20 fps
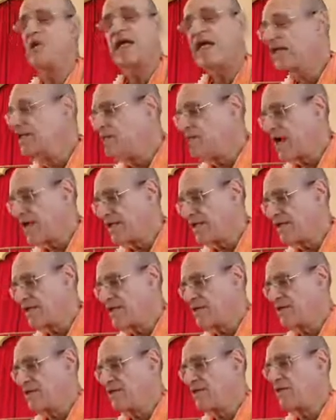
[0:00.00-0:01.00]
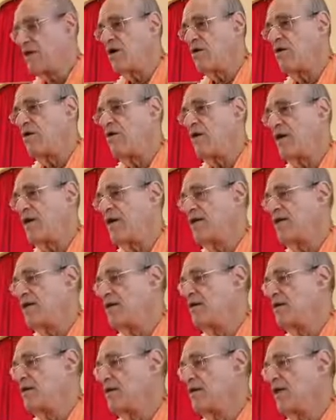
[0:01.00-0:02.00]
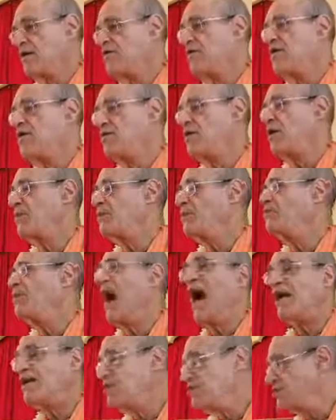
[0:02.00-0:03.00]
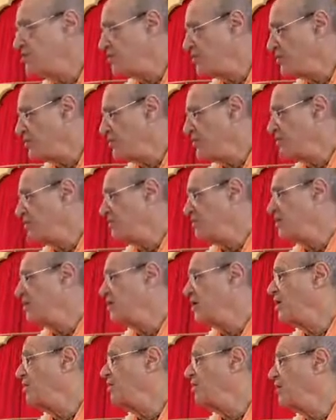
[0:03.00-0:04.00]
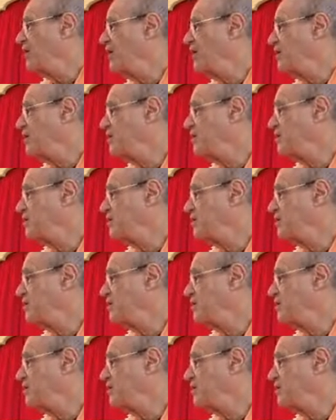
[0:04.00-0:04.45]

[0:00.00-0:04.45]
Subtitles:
read regularly, they'll go away. Even if their bodies are here, they'll go away.